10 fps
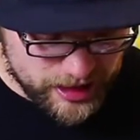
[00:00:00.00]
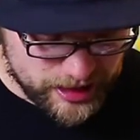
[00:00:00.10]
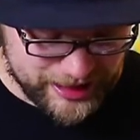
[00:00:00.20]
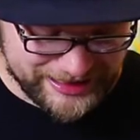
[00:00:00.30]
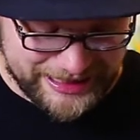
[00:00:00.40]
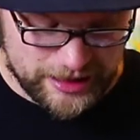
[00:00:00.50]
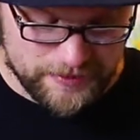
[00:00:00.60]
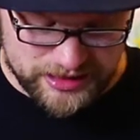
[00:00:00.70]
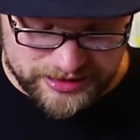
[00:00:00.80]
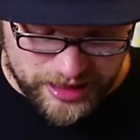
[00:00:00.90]
Idina
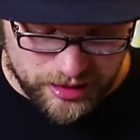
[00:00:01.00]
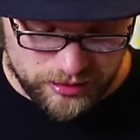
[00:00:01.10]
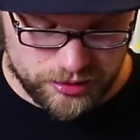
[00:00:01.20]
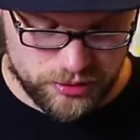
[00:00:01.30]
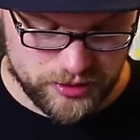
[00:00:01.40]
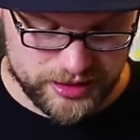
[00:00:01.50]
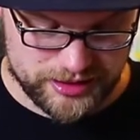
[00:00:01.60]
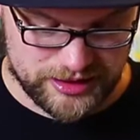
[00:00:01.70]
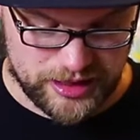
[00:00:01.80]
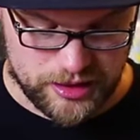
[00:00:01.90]
Menzel, who
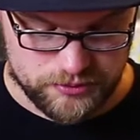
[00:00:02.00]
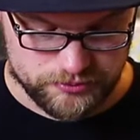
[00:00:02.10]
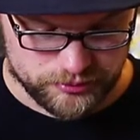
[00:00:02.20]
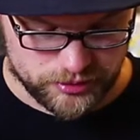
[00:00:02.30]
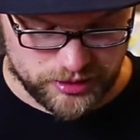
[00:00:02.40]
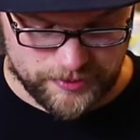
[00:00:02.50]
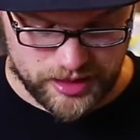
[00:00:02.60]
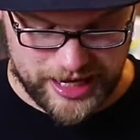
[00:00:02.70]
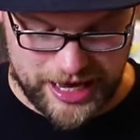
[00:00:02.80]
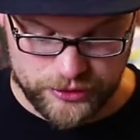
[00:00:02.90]
was
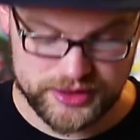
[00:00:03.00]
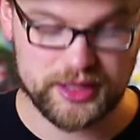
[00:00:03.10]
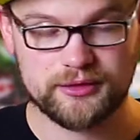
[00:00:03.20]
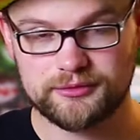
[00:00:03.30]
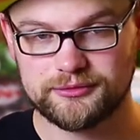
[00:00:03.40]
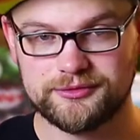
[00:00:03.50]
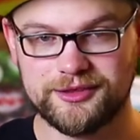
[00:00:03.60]
Elsa.